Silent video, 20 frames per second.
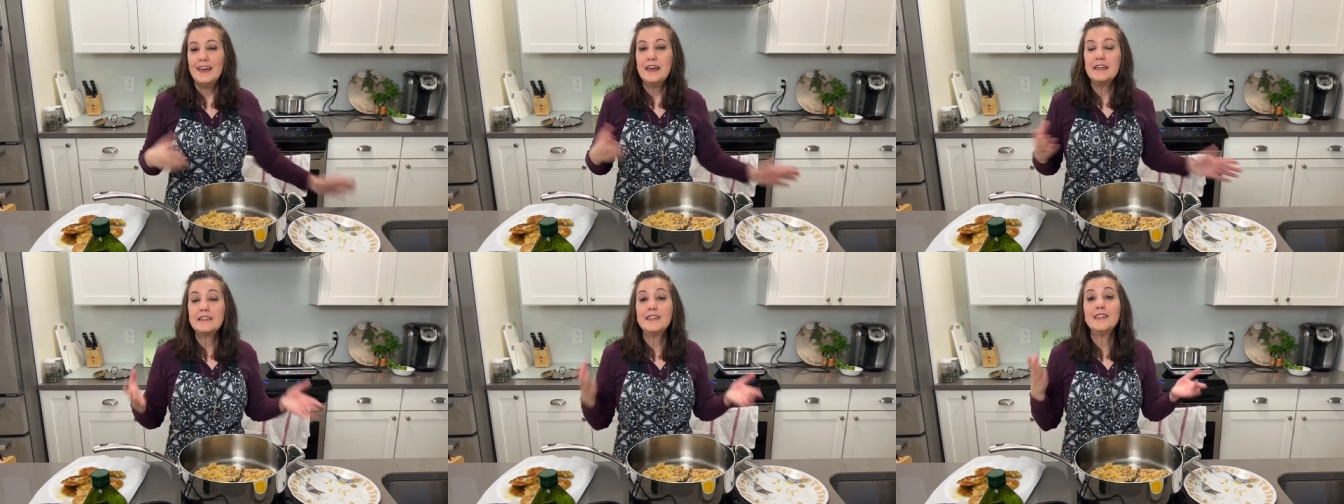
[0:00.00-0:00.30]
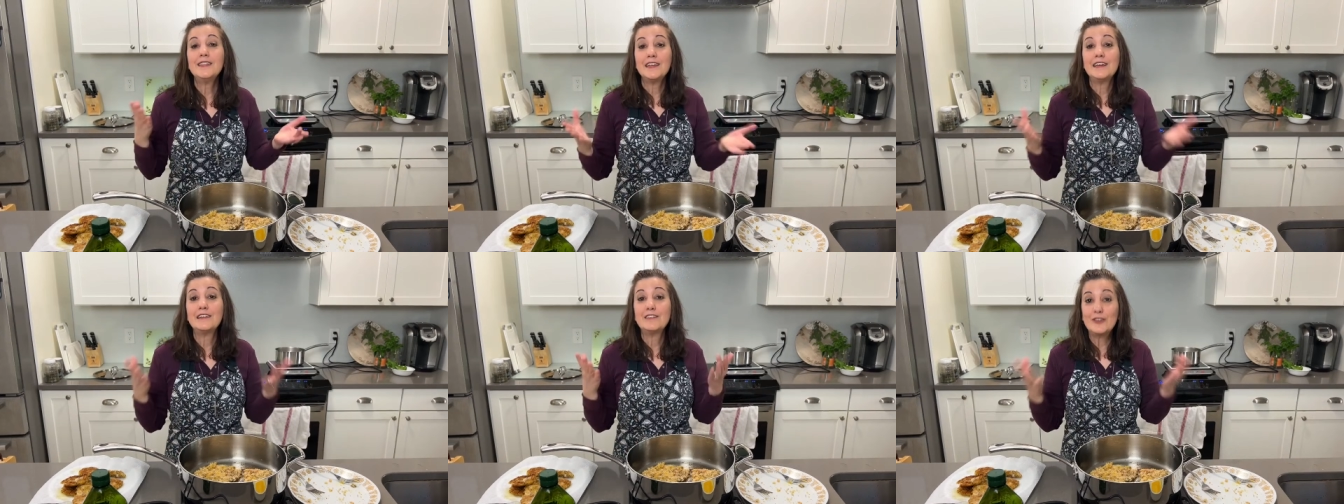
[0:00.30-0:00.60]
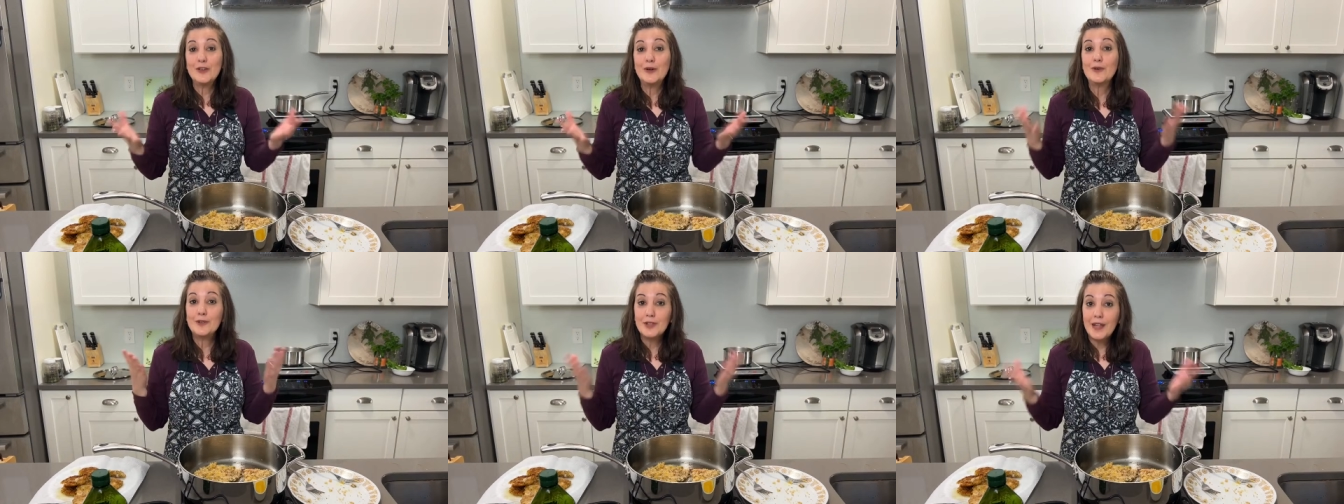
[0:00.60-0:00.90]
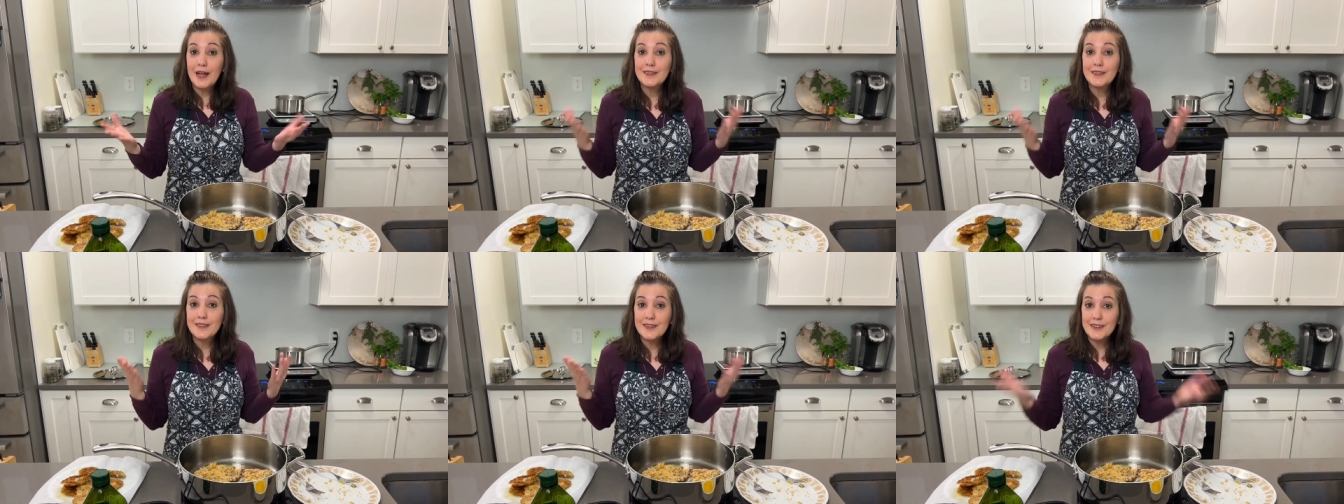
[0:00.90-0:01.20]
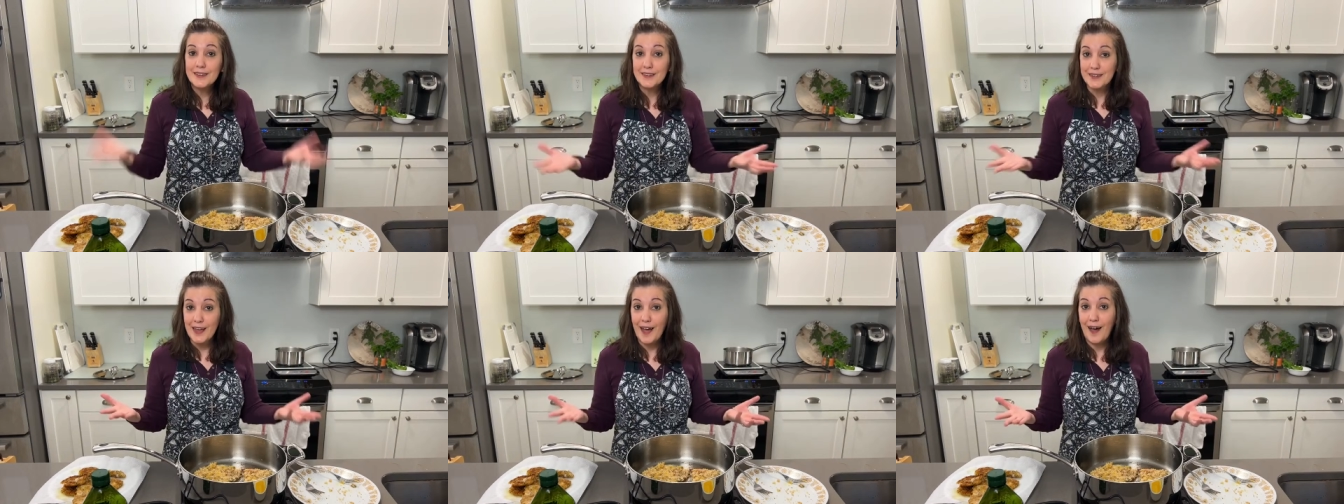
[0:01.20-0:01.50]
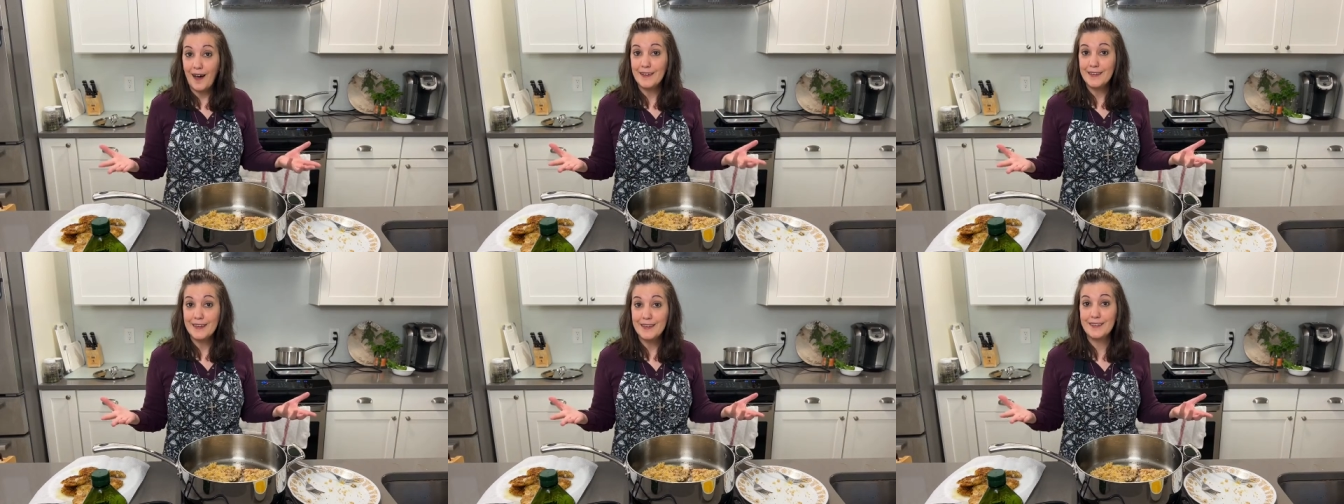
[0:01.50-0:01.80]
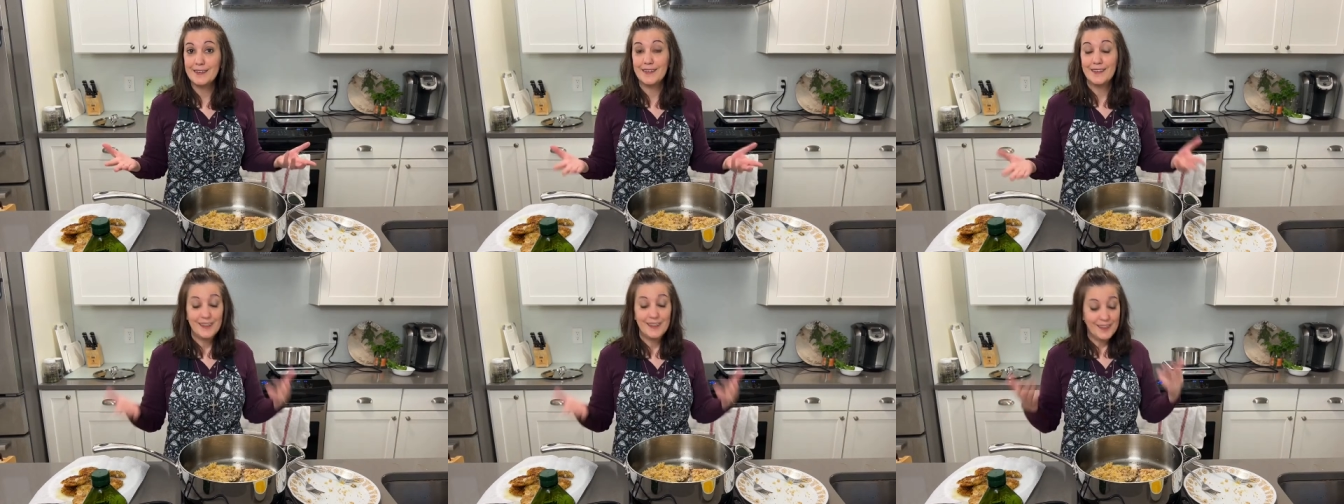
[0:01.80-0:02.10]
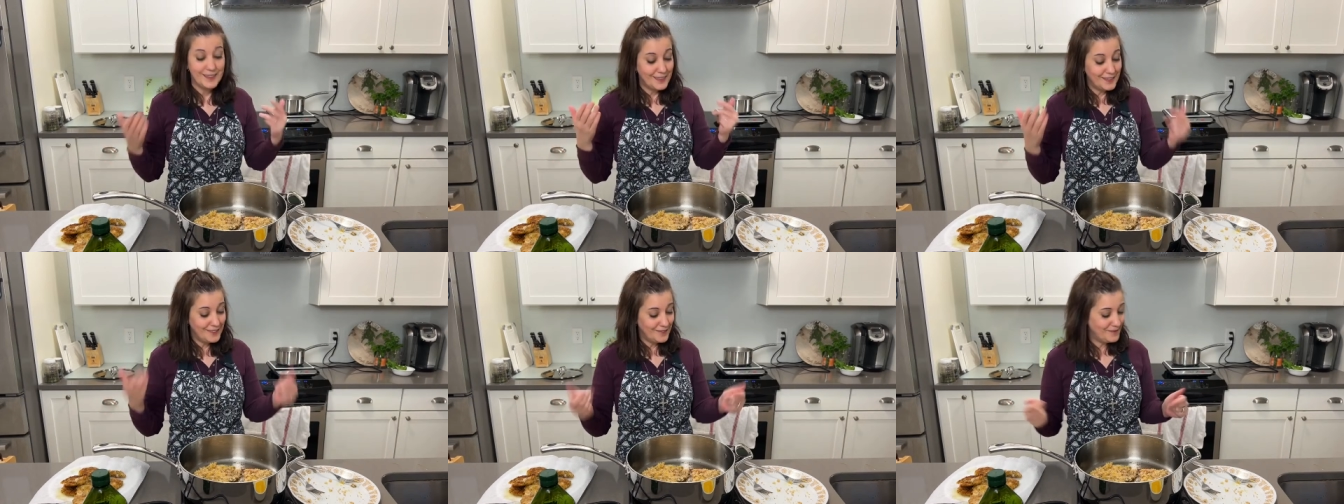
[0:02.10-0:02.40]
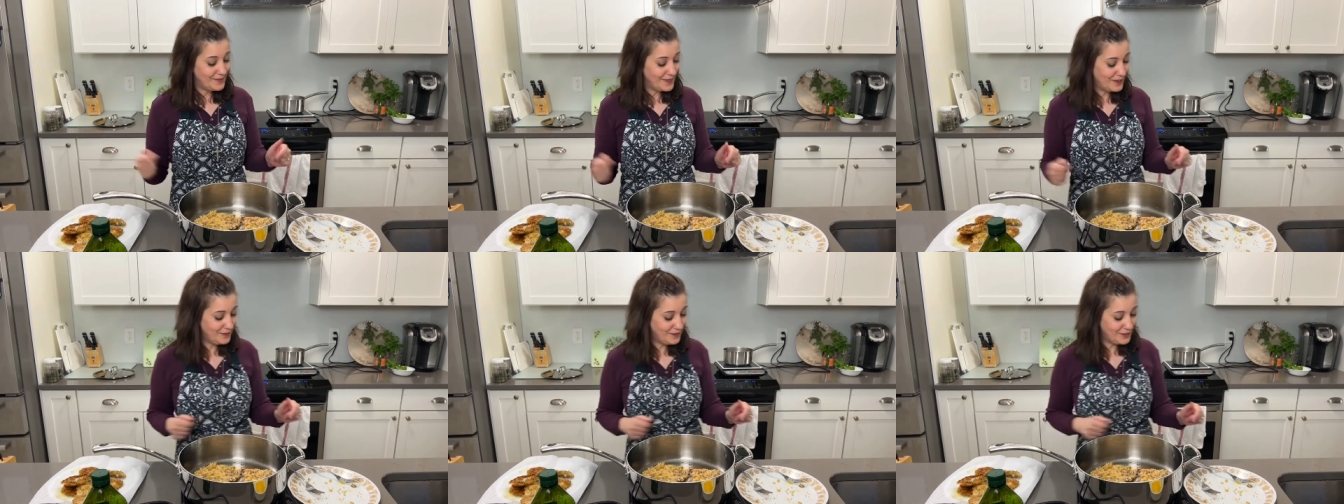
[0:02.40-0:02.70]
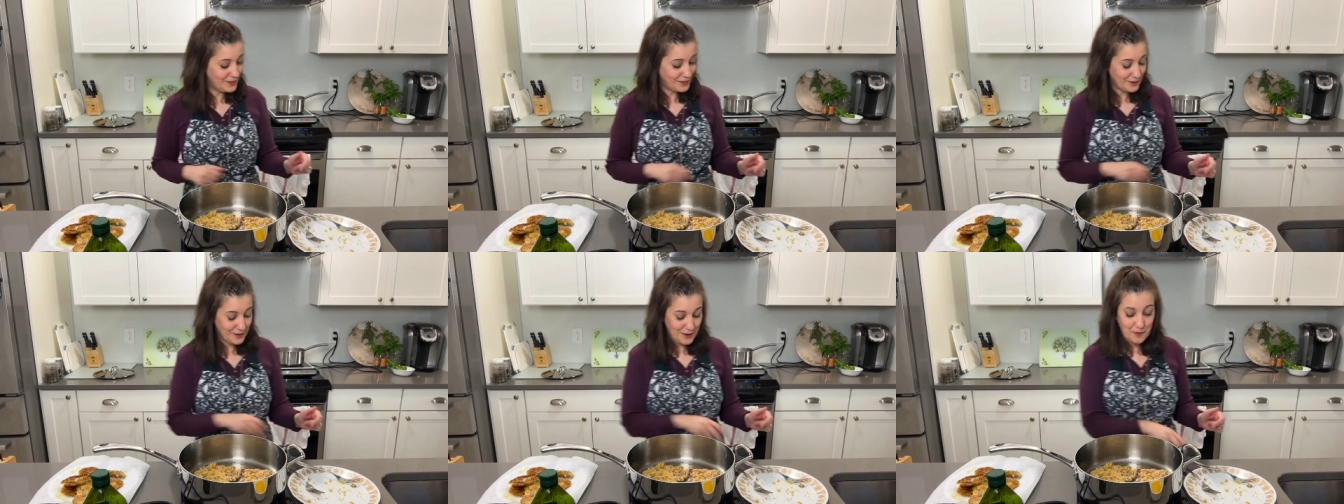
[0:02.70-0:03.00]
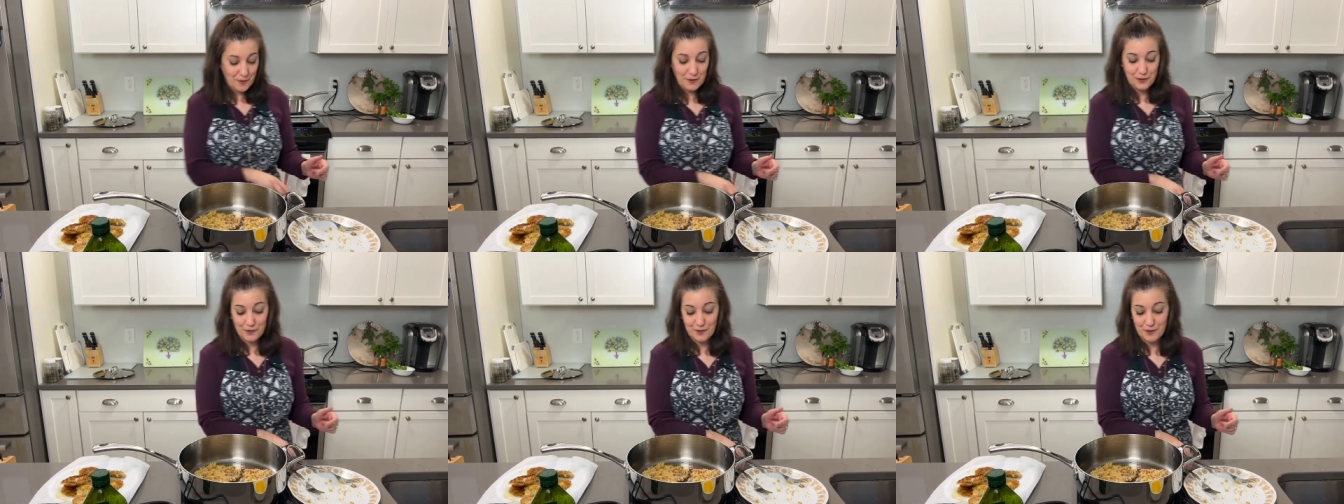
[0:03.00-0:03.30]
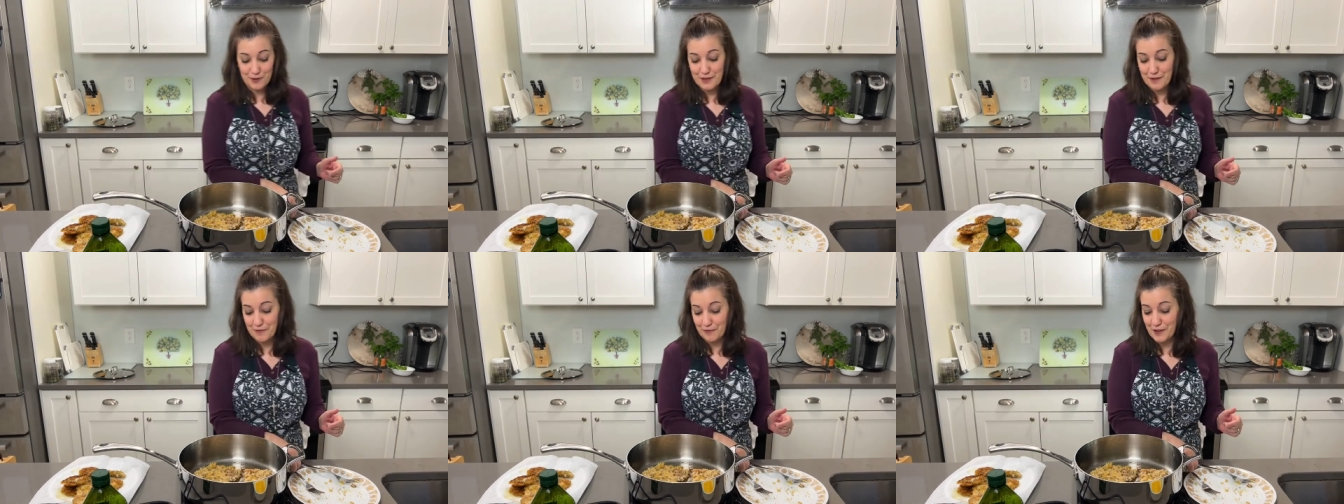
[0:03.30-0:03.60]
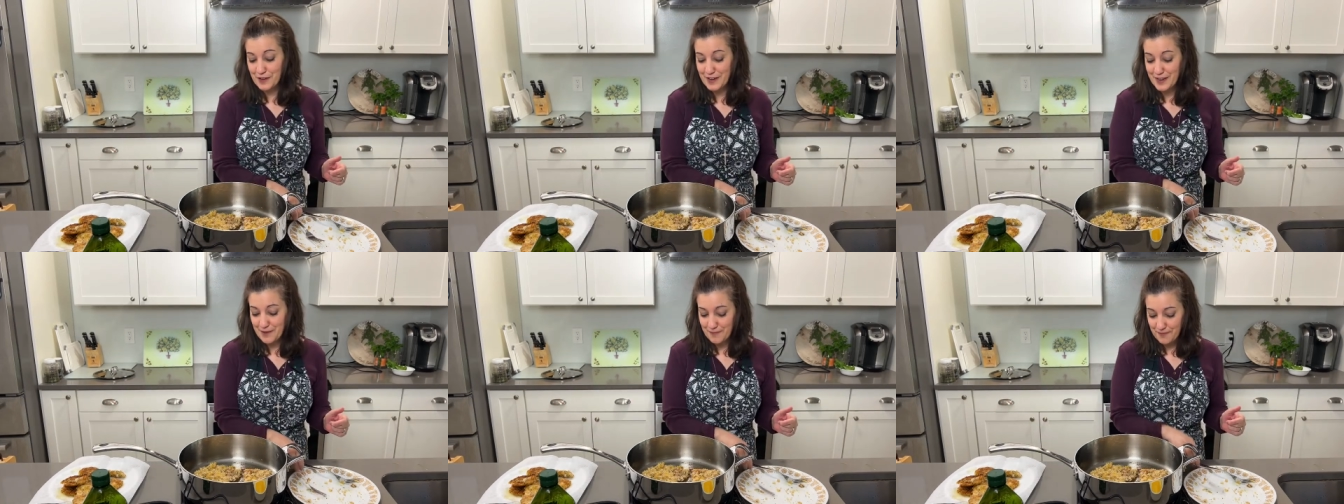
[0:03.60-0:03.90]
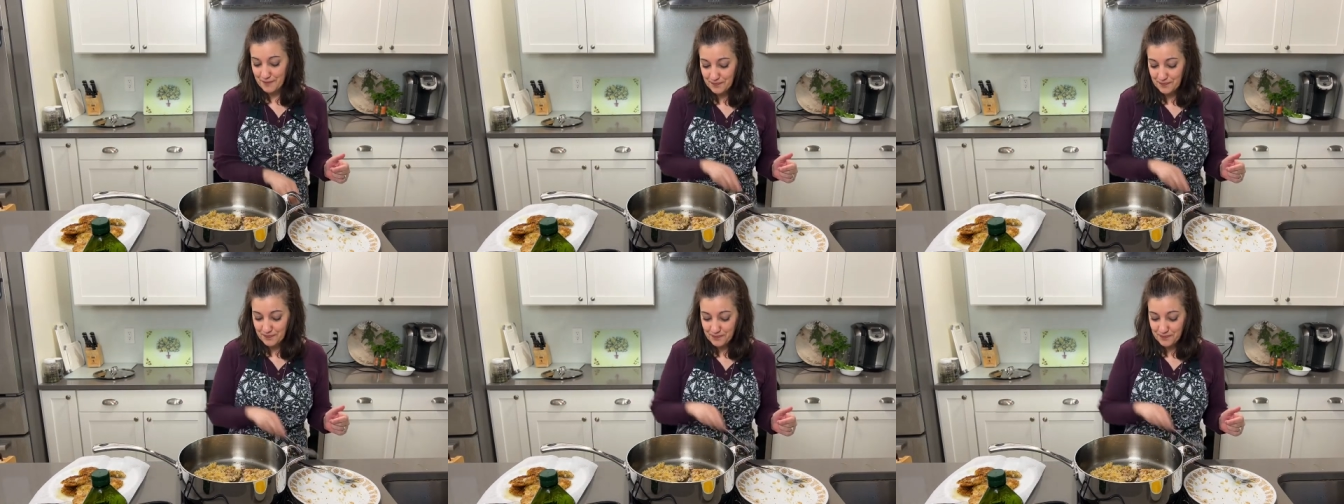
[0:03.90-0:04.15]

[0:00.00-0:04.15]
Isn't that so classic Italian? It was it was really funny.